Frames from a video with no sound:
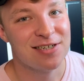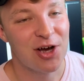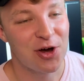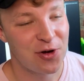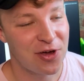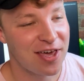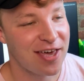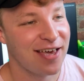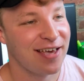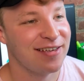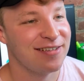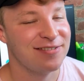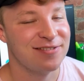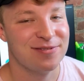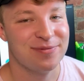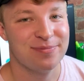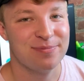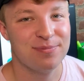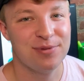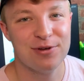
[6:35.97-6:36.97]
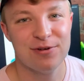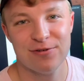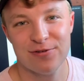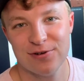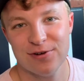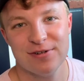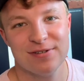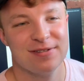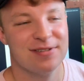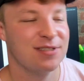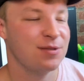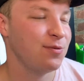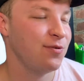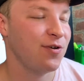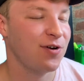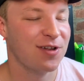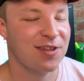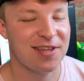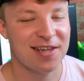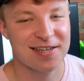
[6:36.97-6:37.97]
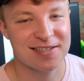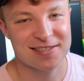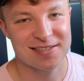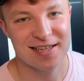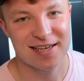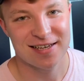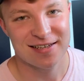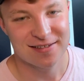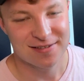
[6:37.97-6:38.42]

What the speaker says: Okay, beautiful. Let's move on to the next thing.